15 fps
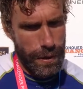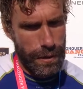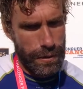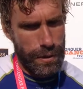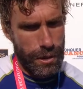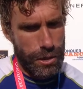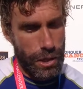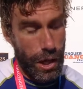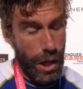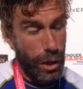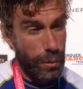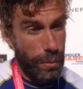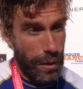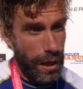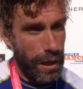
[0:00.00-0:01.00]
in such a
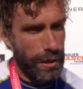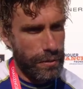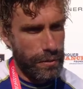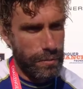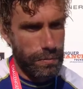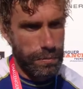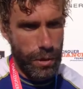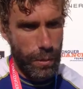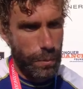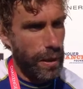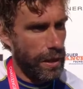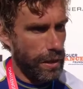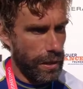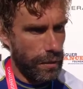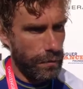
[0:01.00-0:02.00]
low place
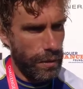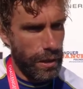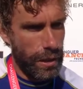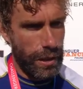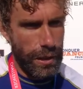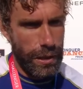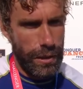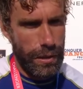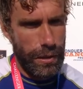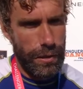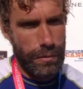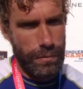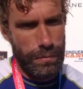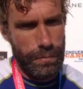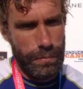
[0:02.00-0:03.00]
competitively
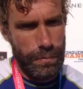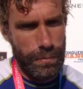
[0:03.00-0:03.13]
and